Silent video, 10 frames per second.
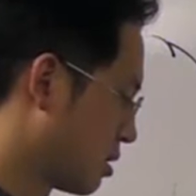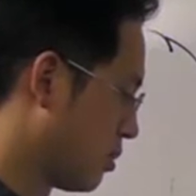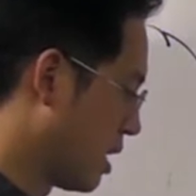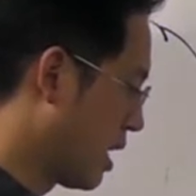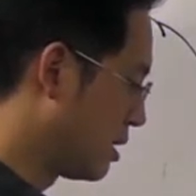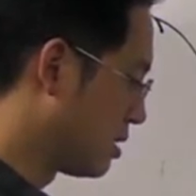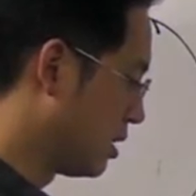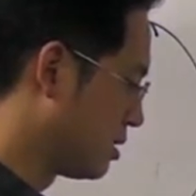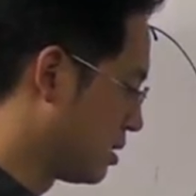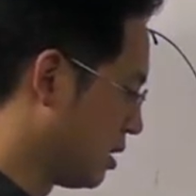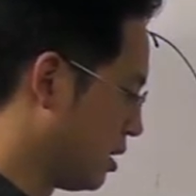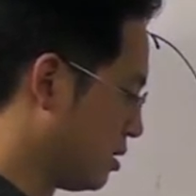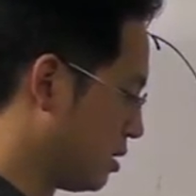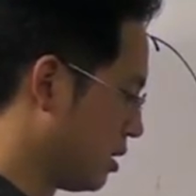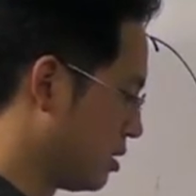could be
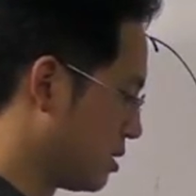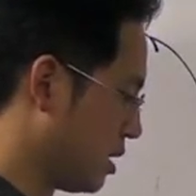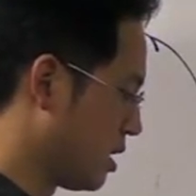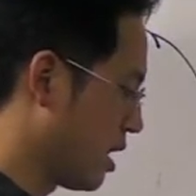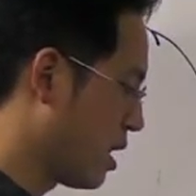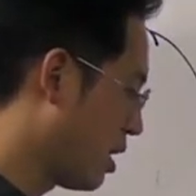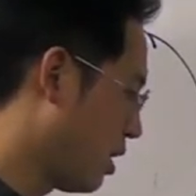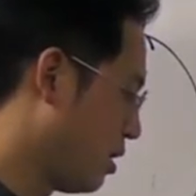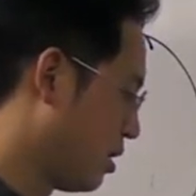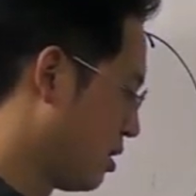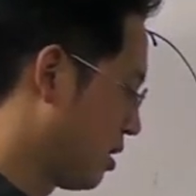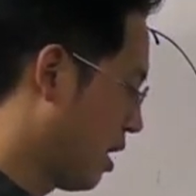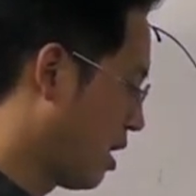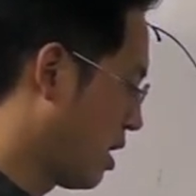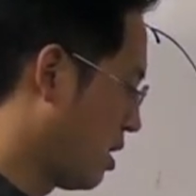ATCGCA,
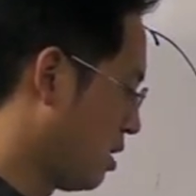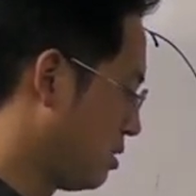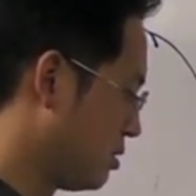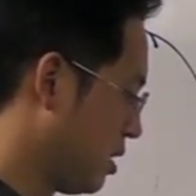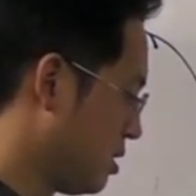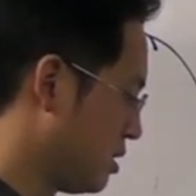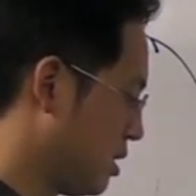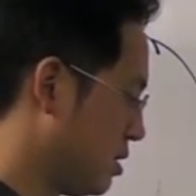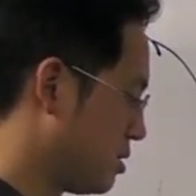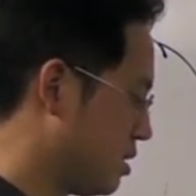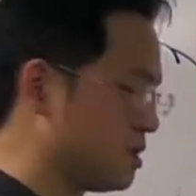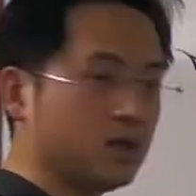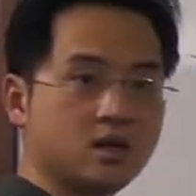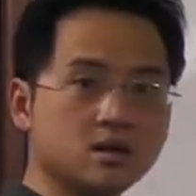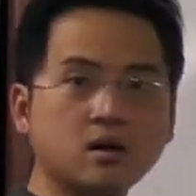
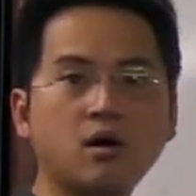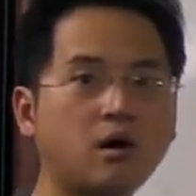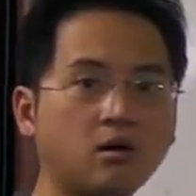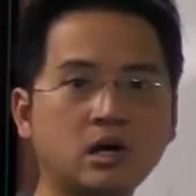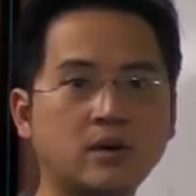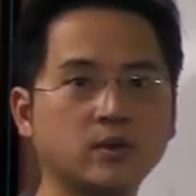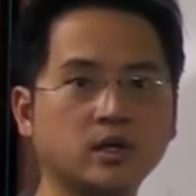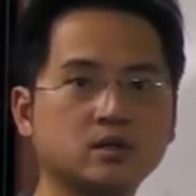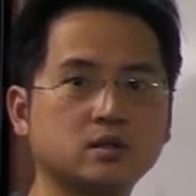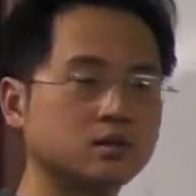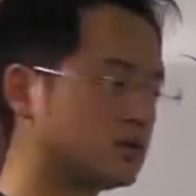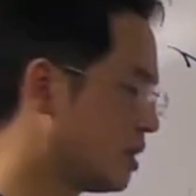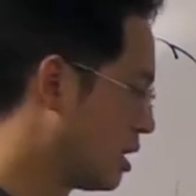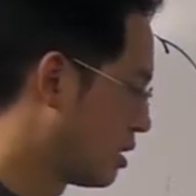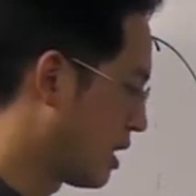AATTCC, all combinations
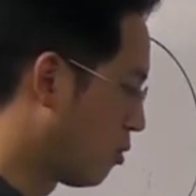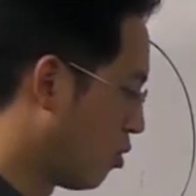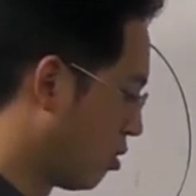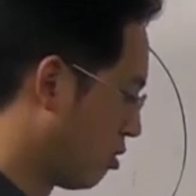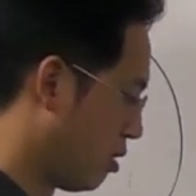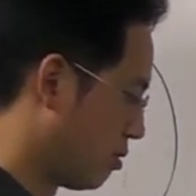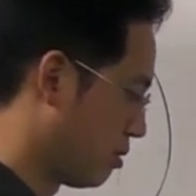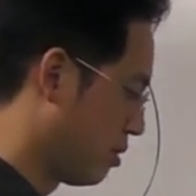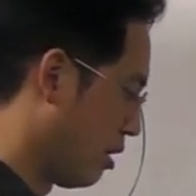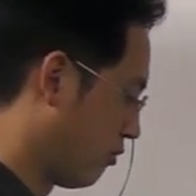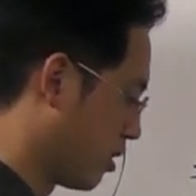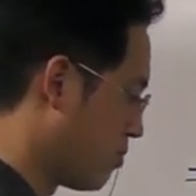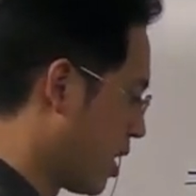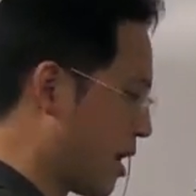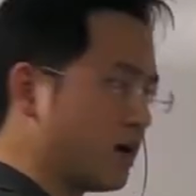that will hopefully
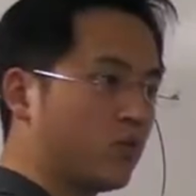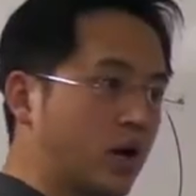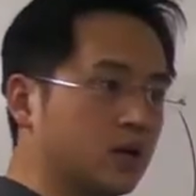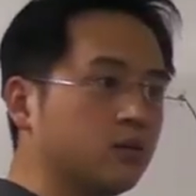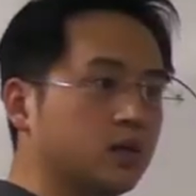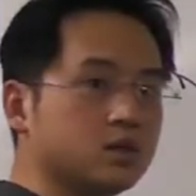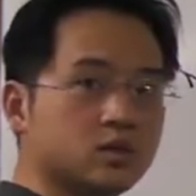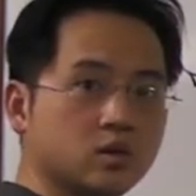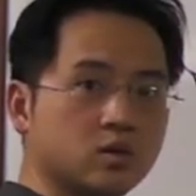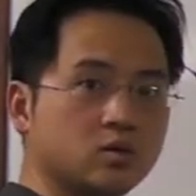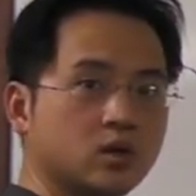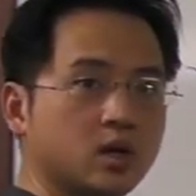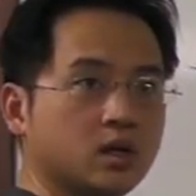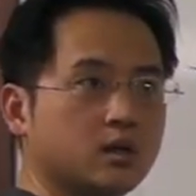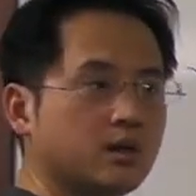bind randomly to,
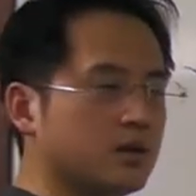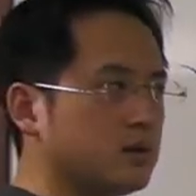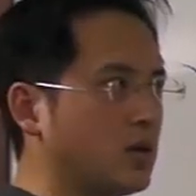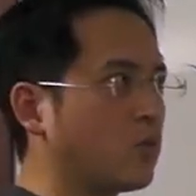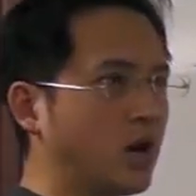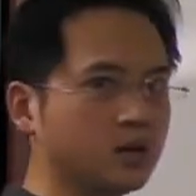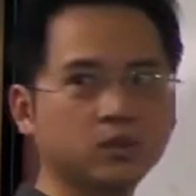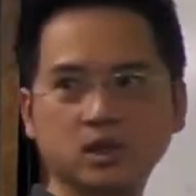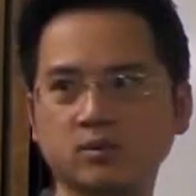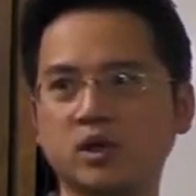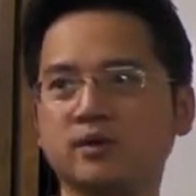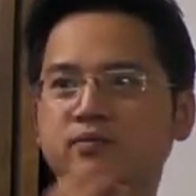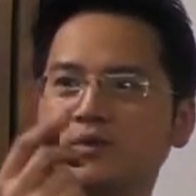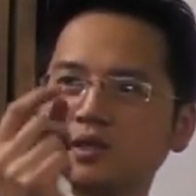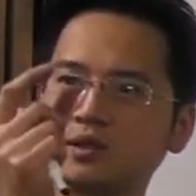not randomly, but
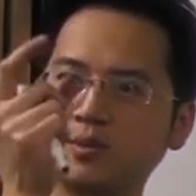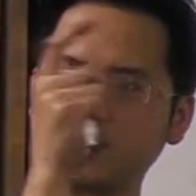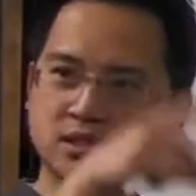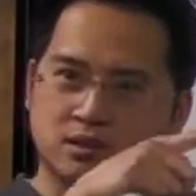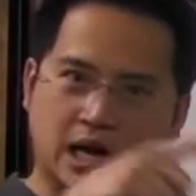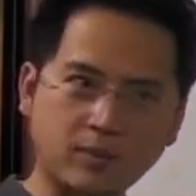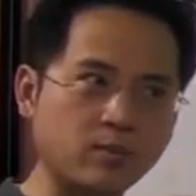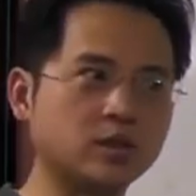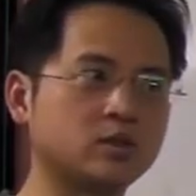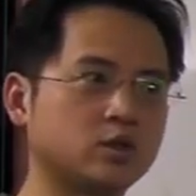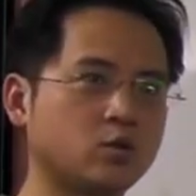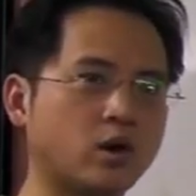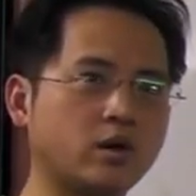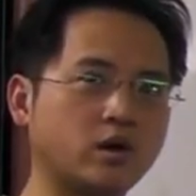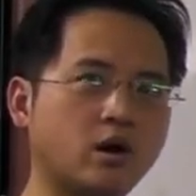complementary to
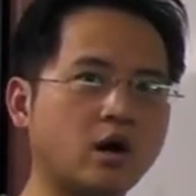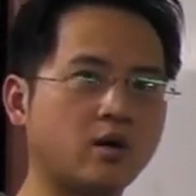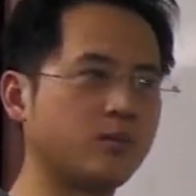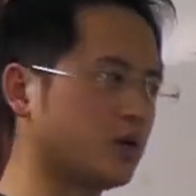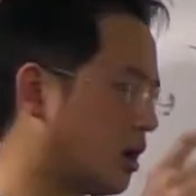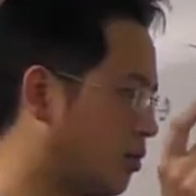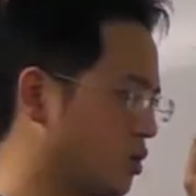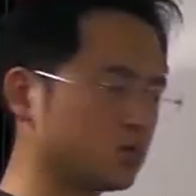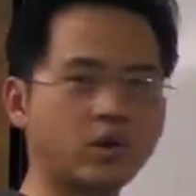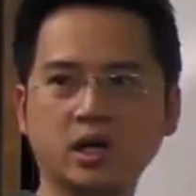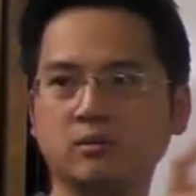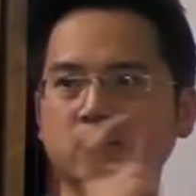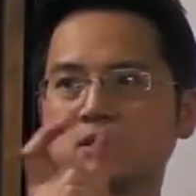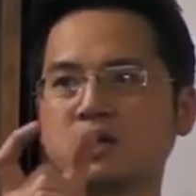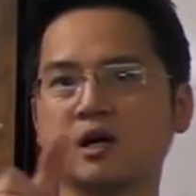where they are, but almost
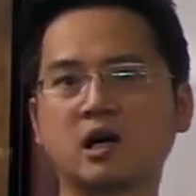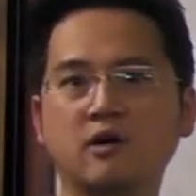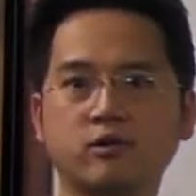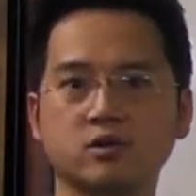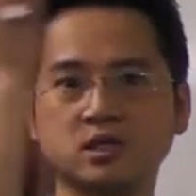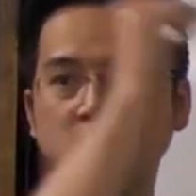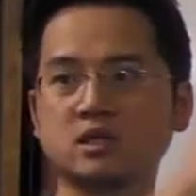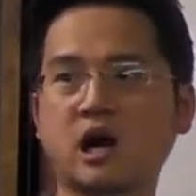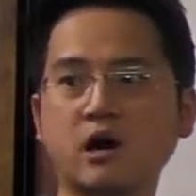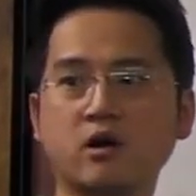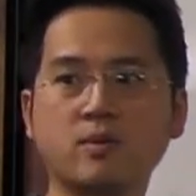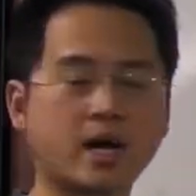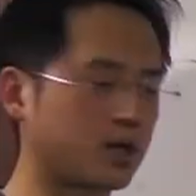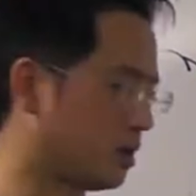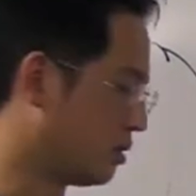randomly so that it covers the entire
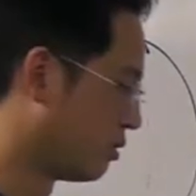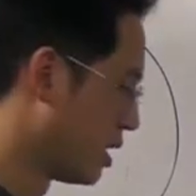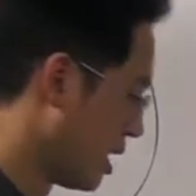backbone.